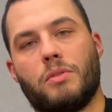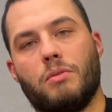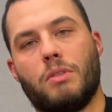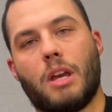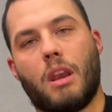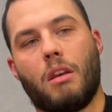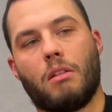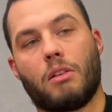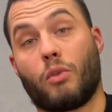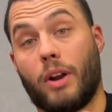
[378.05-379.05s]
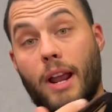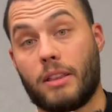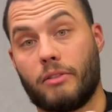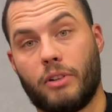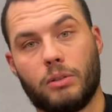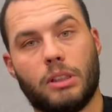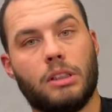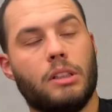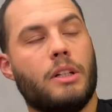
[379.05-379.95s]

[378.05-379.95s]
to then create the folder.